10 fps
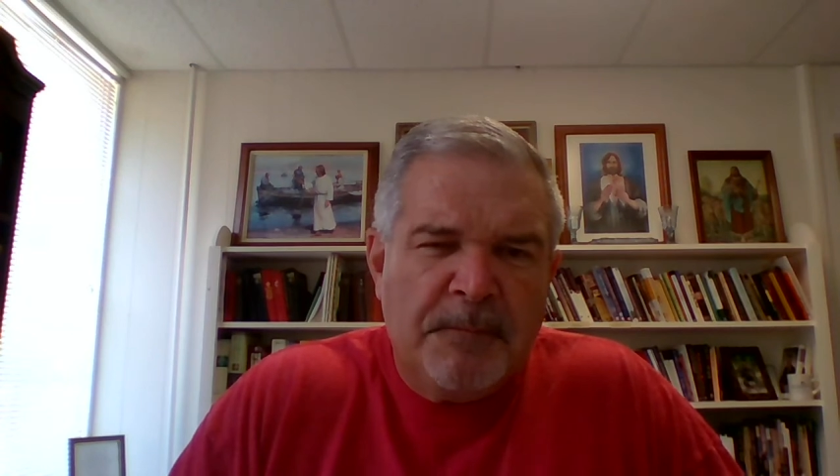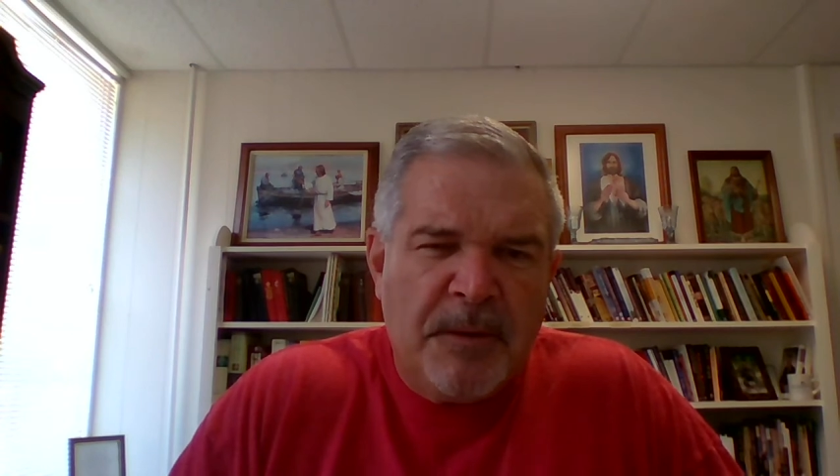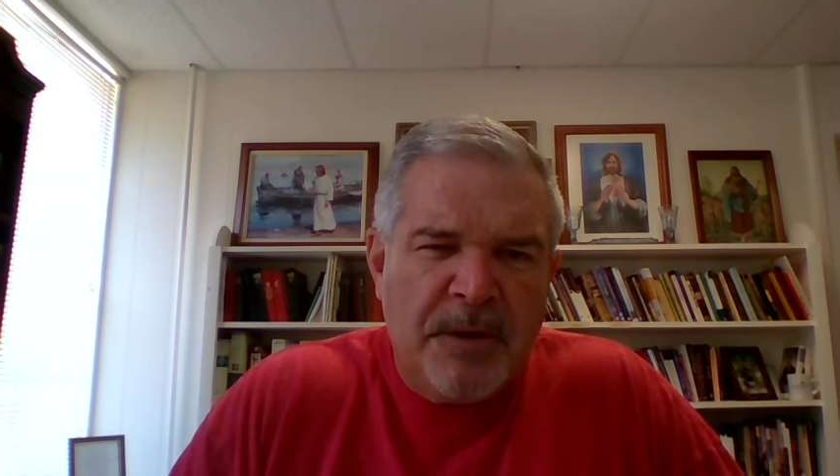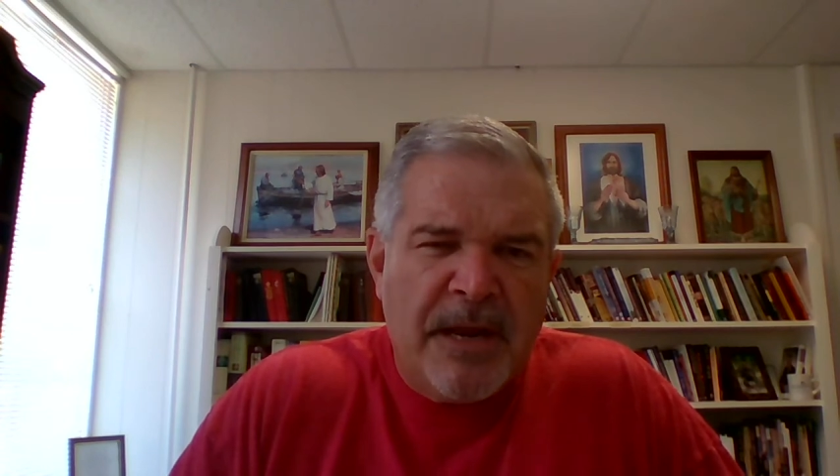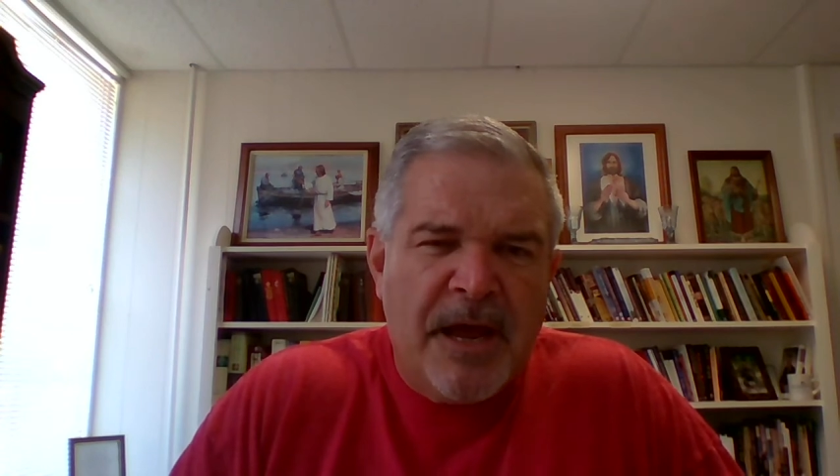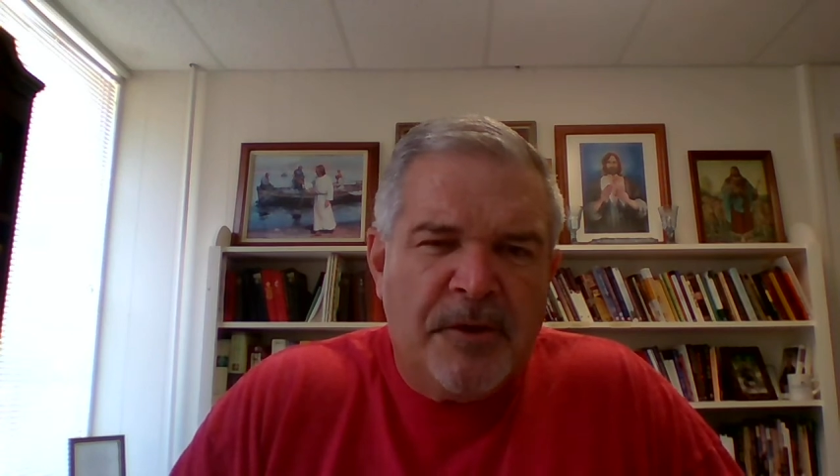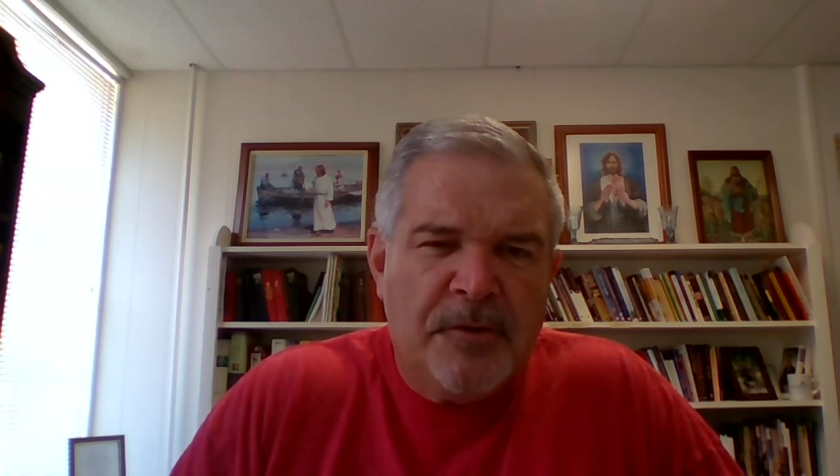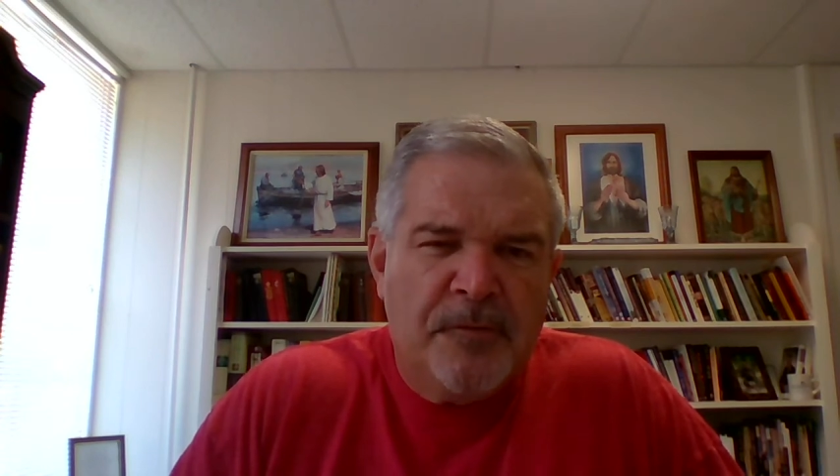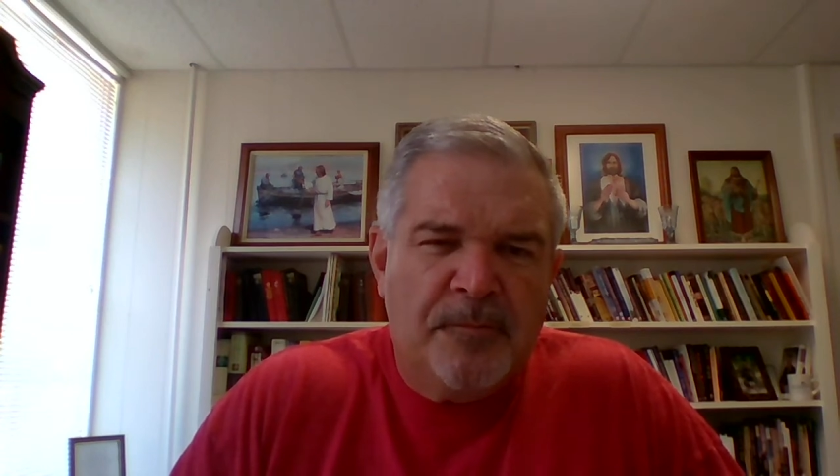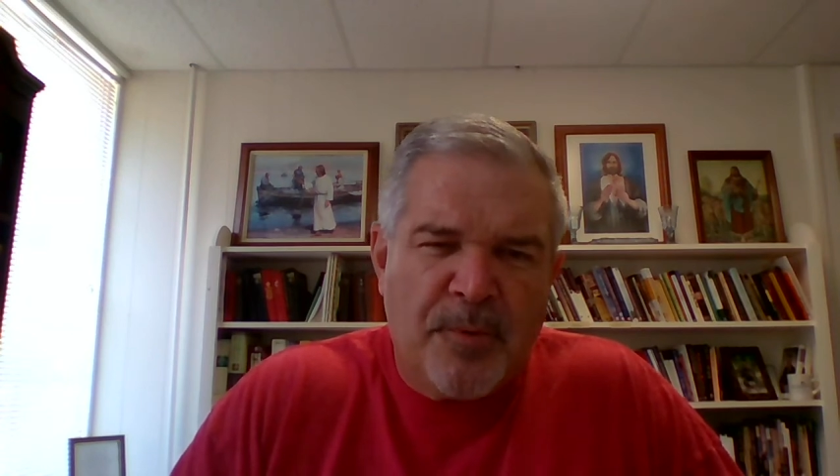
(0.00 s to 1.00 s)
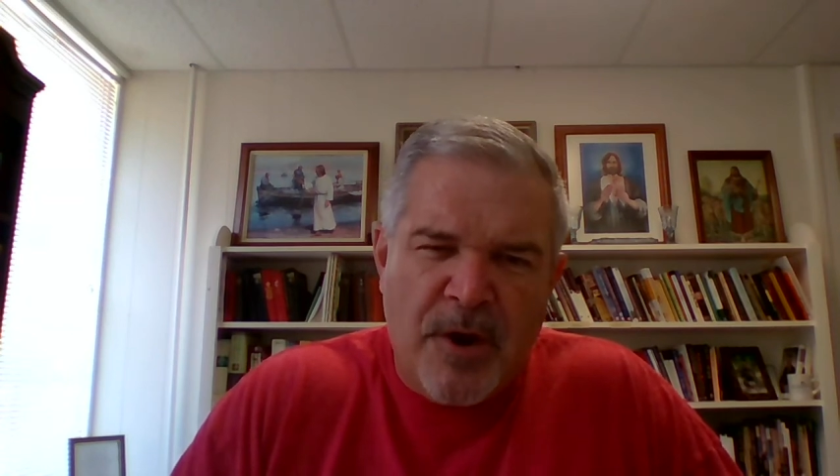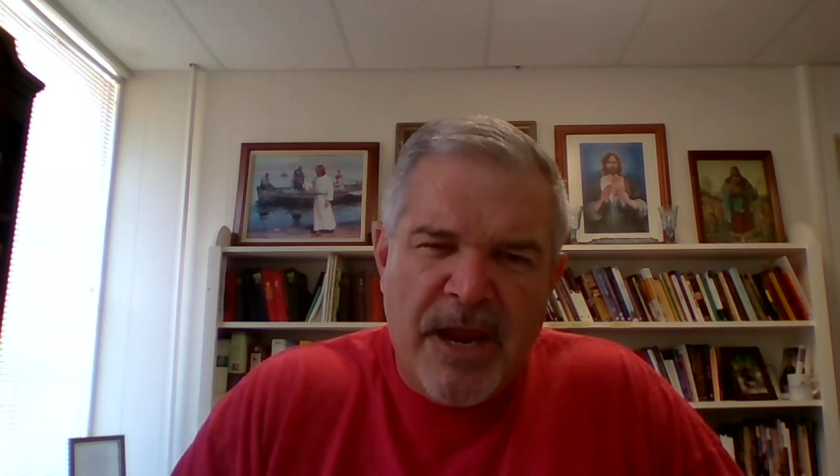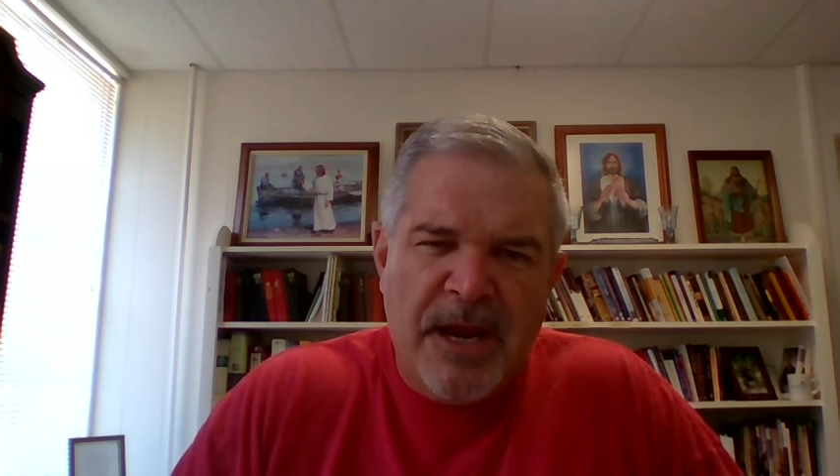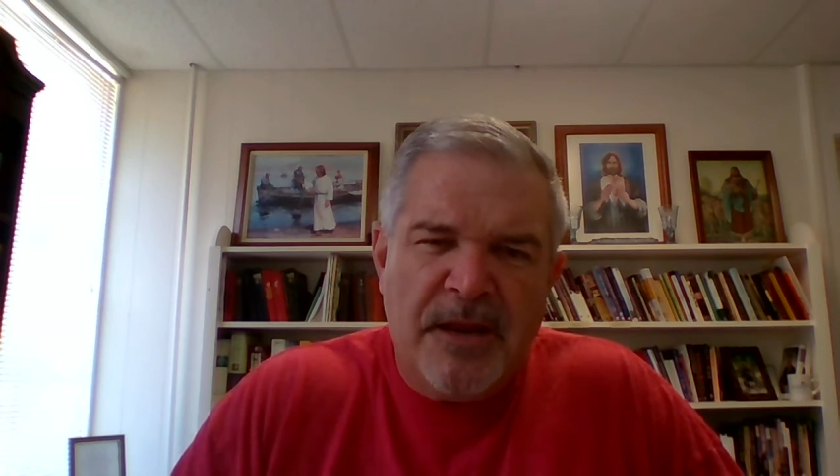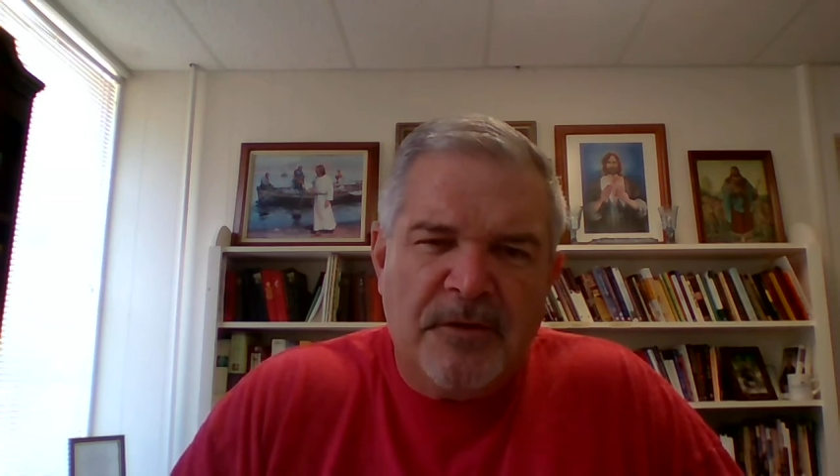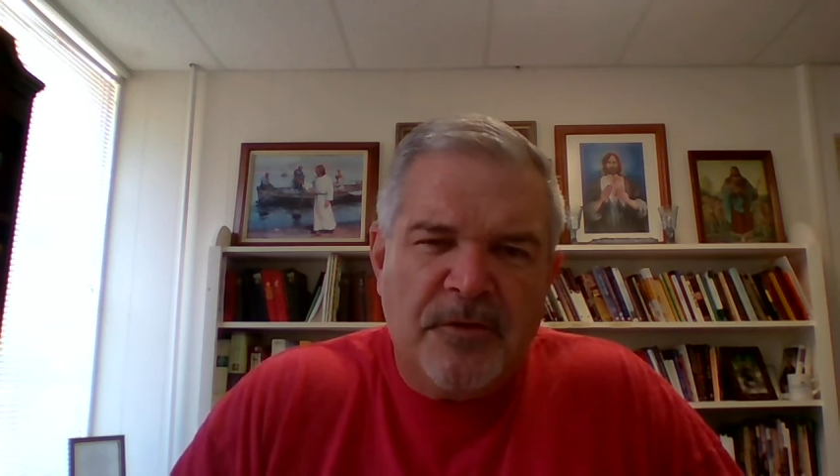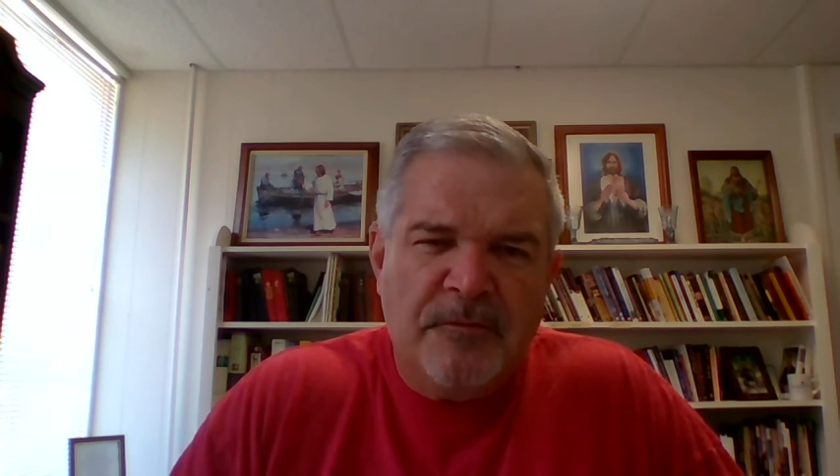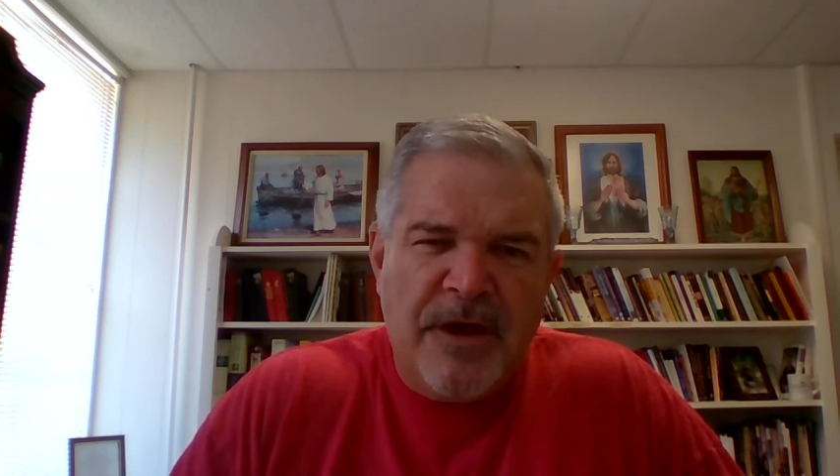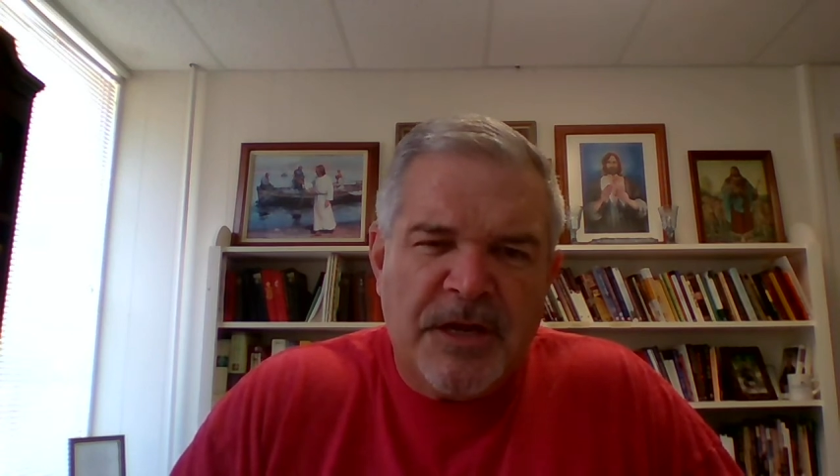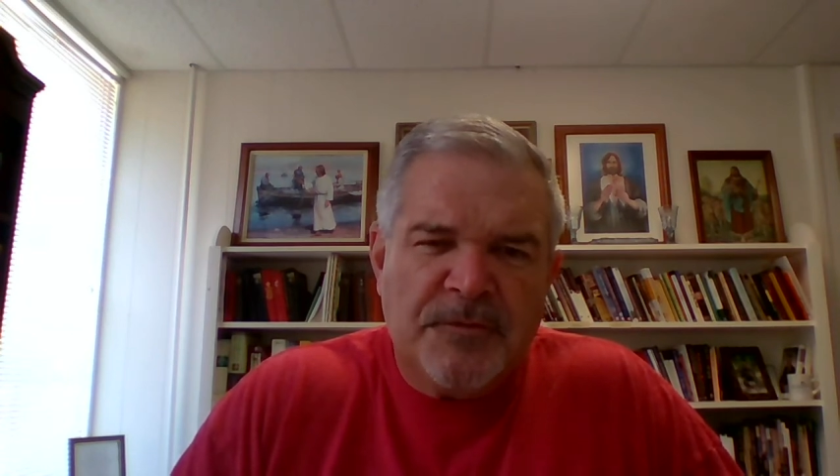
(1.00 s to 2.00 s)
Maybe now you prayed and
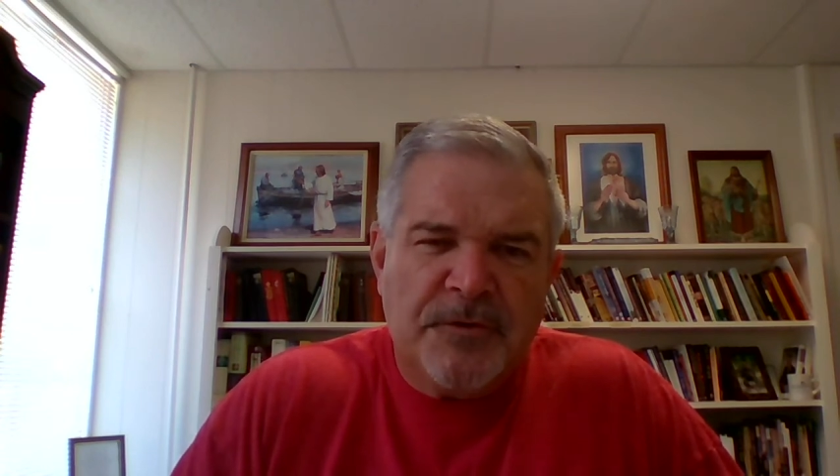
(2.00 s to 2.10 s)
you've asked